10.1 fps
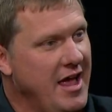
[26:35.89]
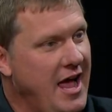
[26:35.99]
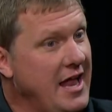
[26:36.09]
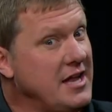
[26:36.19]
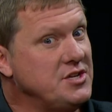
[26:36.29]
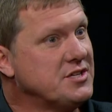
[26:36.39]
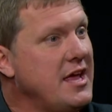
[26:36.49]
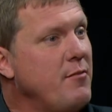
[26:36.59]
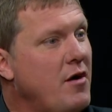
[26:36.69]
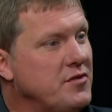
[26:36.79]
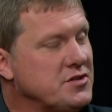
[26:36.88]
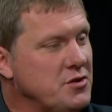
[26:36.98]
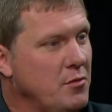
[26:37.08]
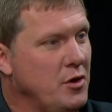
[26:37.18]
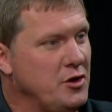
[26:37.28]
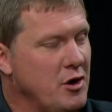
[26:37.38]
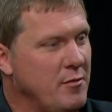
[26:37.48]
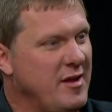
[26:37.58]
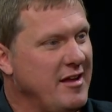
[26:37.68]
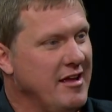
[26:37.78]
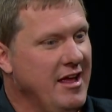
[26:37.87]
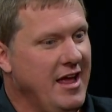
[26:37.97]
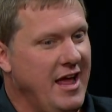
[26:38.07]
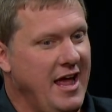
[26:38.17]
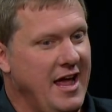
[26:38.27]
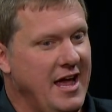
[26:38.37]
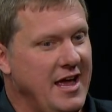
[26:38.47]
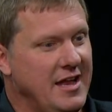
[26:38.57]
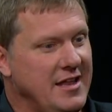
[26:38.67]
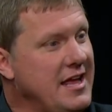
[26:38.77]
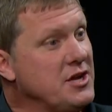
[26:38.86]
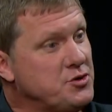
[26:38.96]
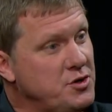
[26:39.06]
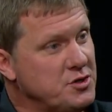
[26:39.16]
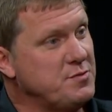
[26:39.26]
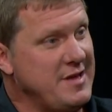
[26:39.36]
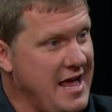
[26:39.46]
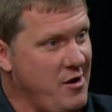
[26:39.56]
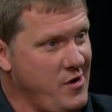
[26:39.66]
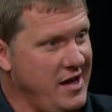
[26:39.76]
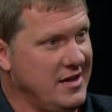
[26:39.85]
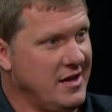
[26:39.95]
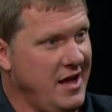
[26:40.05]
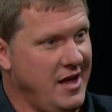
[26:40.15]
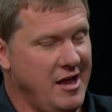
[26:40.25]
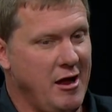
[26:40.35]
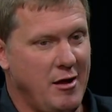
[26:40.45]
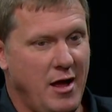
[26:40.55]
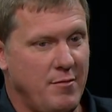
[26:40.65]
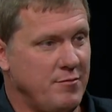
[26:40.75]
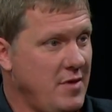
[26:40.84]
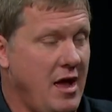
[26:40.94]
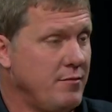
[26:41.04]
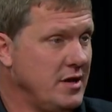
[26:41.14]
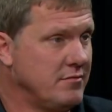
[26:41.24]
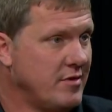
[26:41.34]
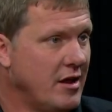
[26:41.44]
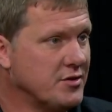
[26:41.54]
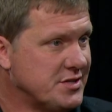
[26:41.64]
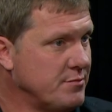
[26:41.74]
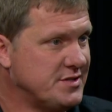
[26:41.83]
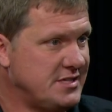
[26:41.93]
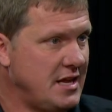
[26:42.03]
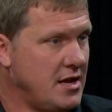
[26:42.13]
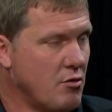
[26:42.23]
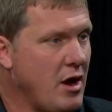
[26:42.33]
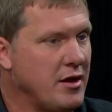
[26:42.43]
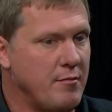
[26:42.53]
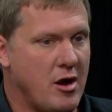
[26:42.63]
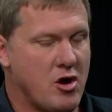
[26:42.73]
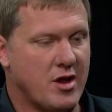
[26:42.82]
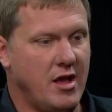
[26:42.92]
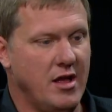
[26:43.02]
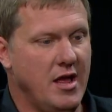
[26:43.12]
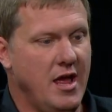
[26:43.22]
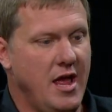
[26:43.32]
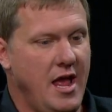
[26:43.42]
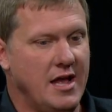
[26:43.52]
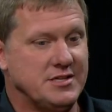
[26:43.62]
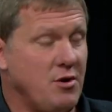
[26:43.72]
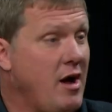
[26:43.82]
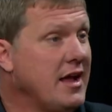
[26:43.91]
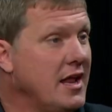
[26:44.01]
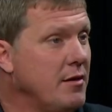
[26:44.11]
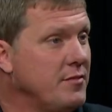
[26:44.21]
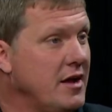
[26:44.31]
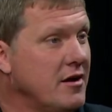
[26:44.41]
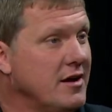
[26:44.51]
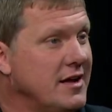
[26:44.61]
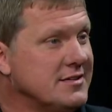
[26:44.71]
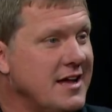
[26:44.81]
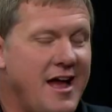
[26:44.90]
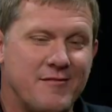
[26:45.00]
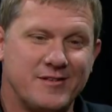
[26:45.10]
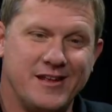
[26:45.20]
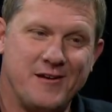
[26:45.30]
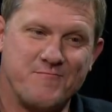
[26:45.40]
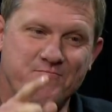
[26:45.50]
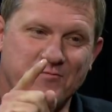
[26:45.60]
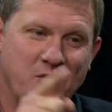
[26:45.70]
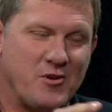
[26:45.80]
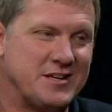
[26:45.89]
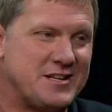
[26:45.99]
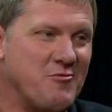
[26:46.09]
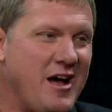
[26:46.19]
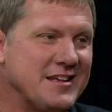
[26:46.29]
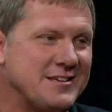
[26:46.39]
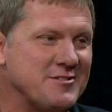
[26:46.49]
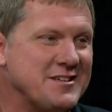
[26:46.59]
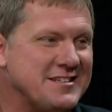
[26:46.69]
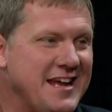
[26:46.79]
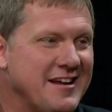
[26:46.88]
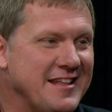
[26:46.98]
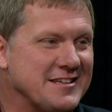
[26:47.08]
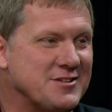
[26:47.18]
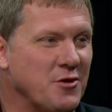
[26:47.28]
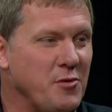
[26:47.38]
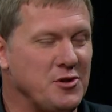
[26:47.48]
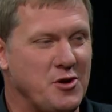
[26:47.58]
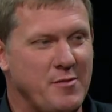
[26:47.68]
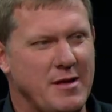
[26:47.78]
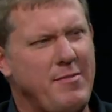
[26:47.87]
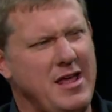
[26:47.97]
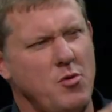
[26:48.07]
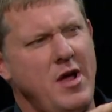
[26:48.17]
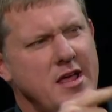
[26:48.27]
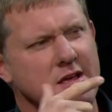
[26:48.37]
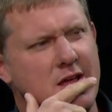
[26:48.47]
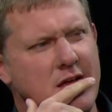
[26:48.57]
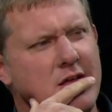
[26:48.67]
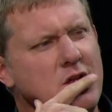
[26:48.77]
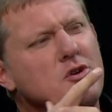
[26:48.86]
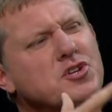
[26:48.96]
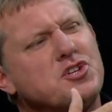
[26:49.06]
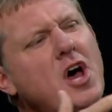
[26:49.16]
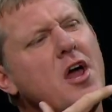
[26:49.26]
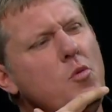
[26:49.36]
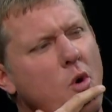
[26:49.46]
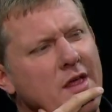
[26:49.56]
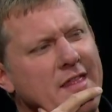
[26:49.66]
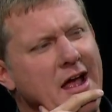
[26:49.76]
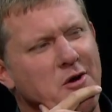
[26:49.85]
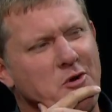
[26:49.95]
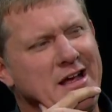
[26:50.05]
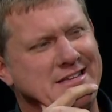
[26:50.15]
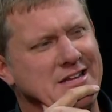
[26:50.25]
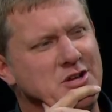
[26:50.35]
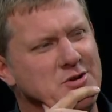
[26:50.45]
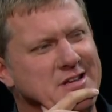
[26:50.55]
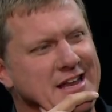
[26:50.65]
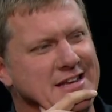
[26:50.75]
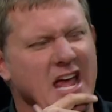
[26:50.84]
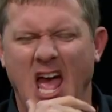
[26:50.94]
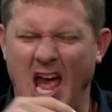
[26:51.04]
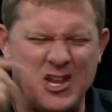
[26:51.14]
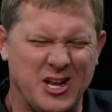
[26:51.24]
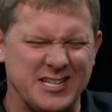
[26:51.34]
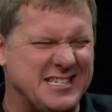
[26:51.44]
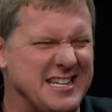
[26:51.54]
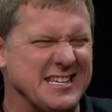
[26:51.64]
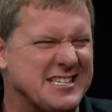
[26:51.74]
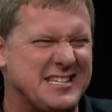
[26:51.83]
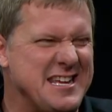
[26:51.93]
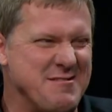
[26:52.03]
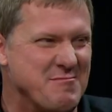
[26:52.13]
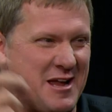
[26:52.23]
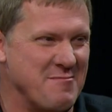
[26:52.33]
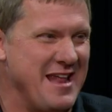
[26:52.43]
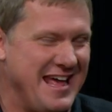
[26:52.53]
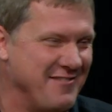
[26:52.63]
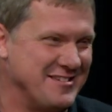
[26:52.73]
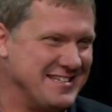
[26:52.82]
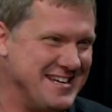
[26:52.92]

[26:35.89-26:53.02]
and I just came off the snowball derby, and they introduced me that way, and I, am I'm in you know some city around America, and so I get up there and I say, oh, yep, Rusty Wallace. I was just down at that snowball derby, and by the way your son won that race and you didn't. And you could see the steam coming out of his